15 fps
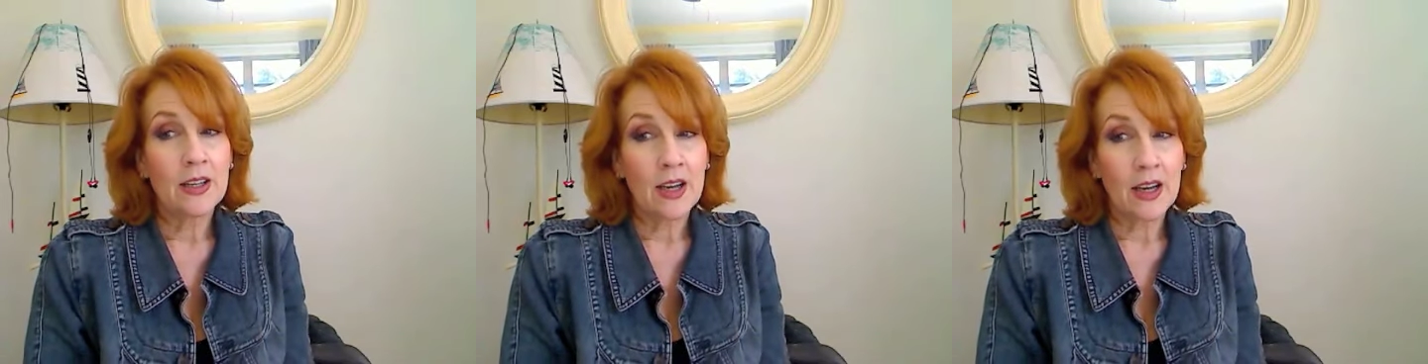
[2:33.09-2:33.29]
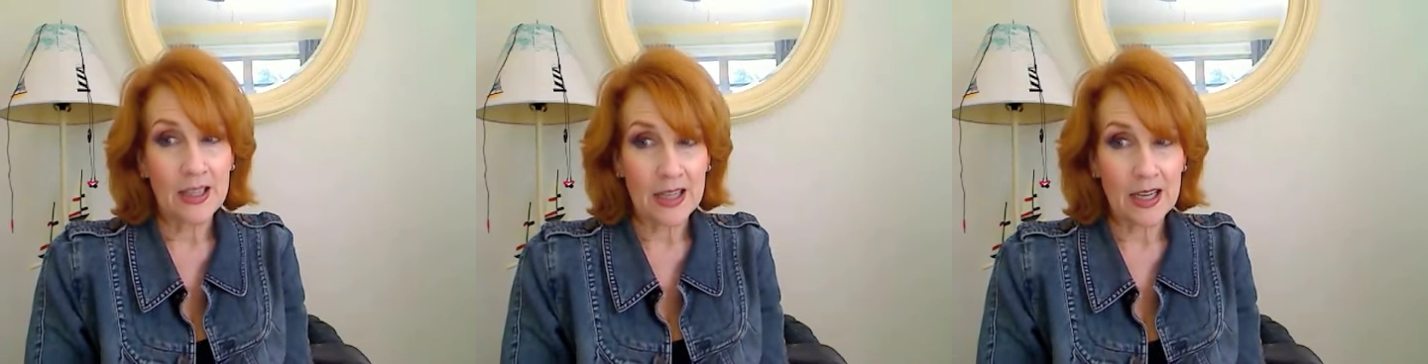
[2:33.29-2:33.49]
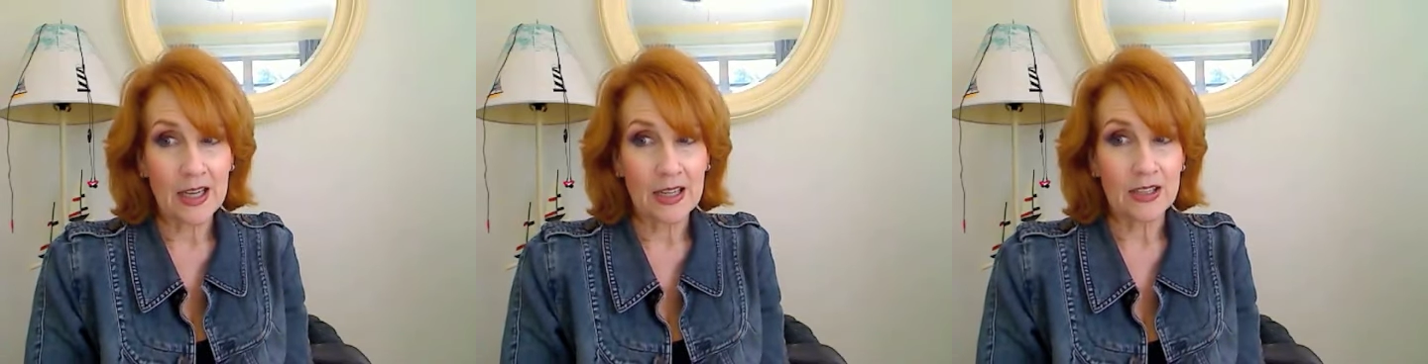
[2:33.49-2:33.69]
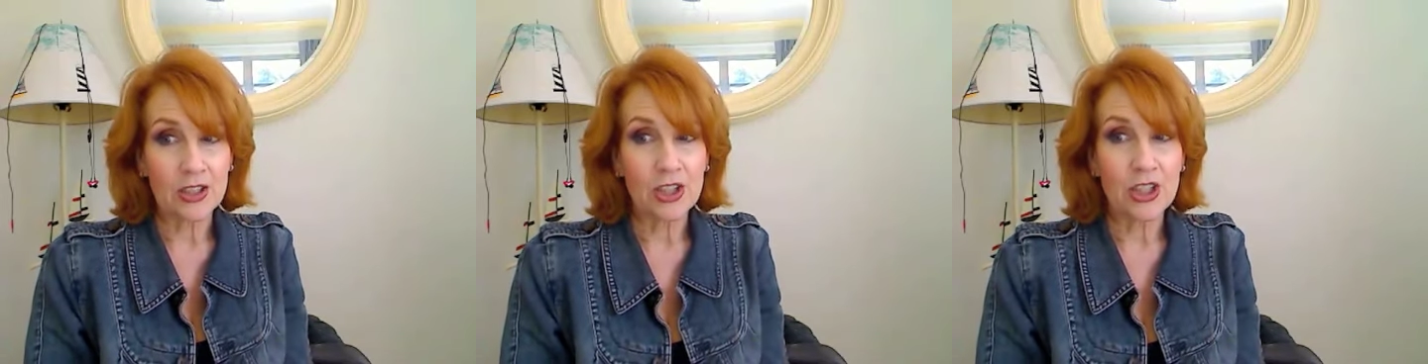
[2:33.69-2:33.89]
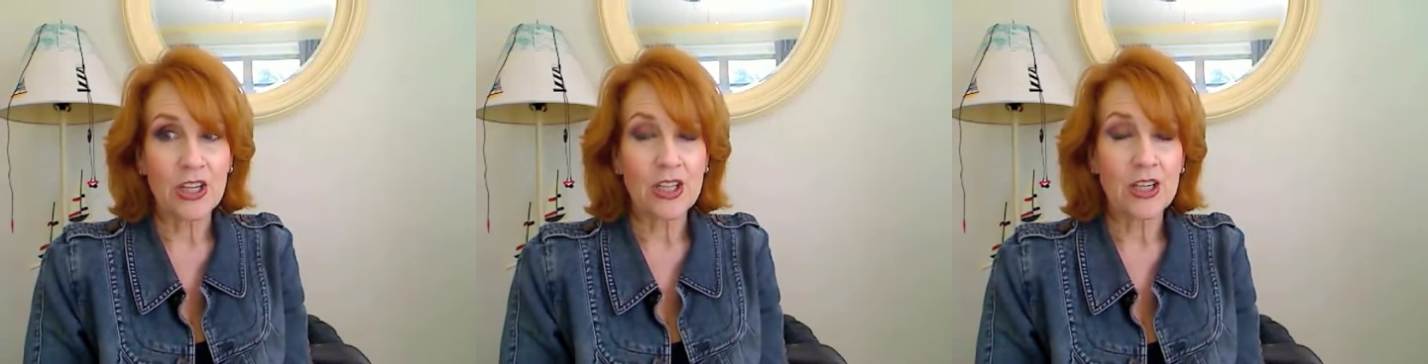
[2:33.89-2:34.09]
Again,
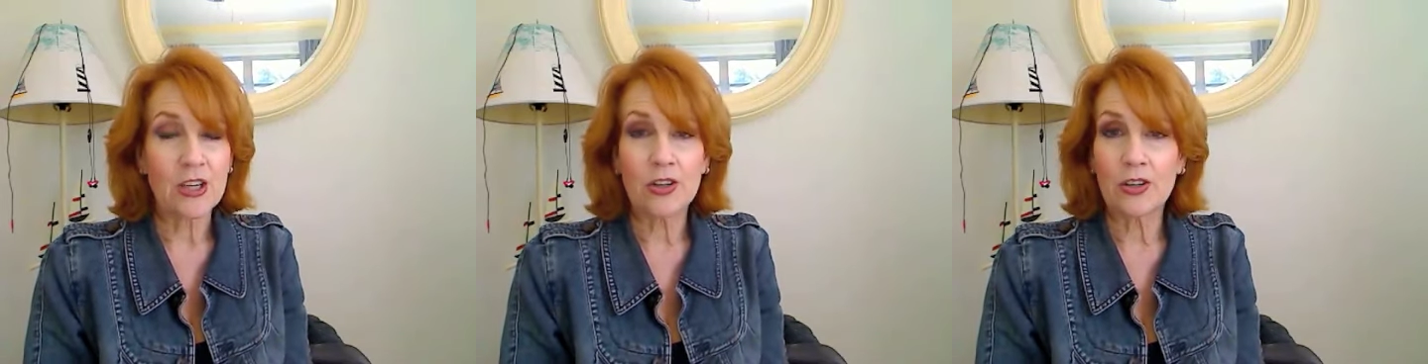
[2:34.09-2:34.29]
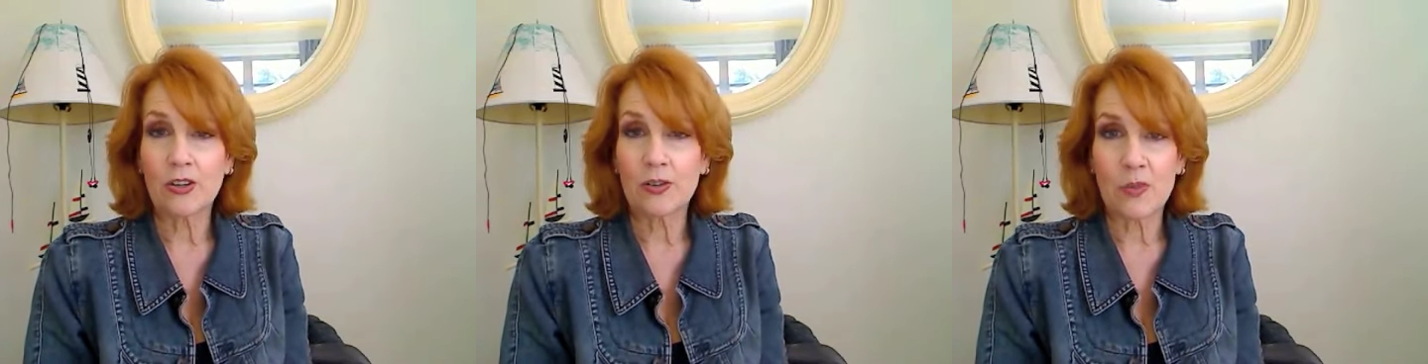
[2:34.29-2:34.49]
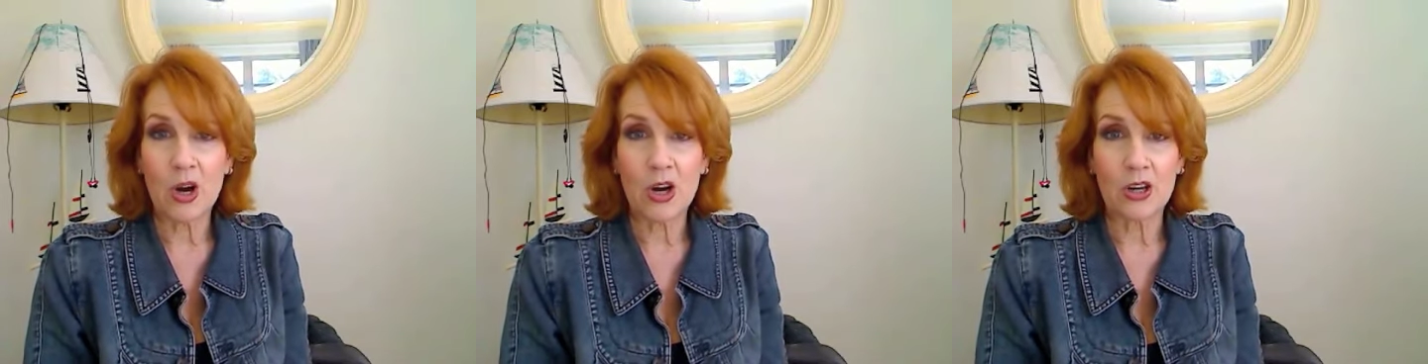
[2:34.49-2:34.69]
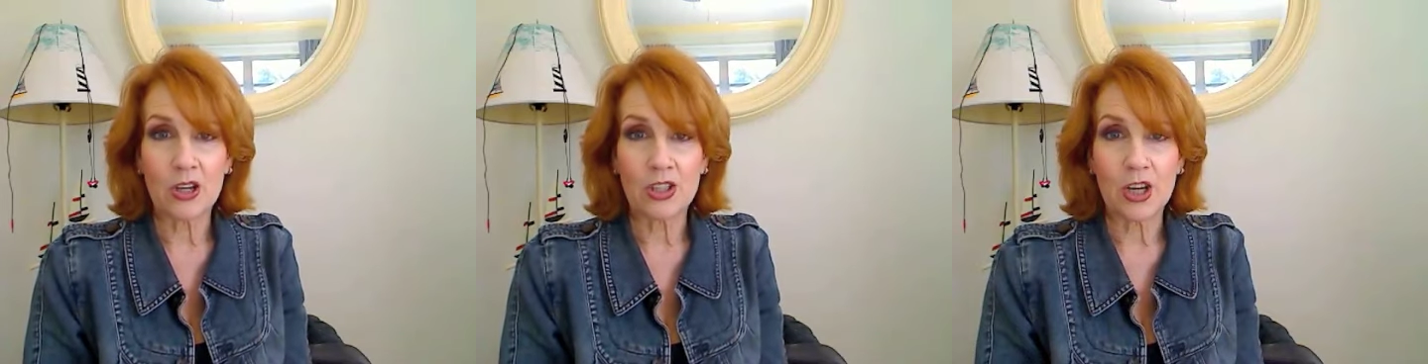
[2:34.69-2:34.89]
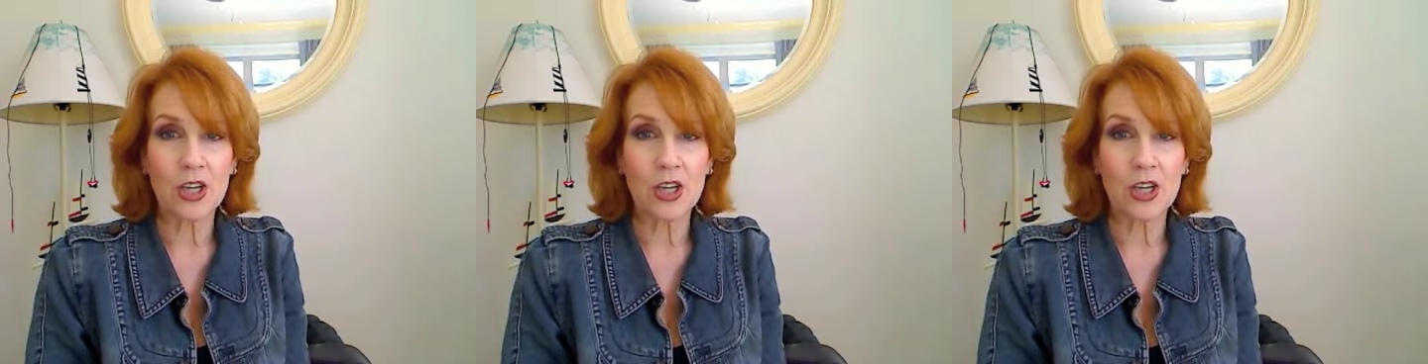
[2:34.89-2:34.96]
Shea Terra Gommage.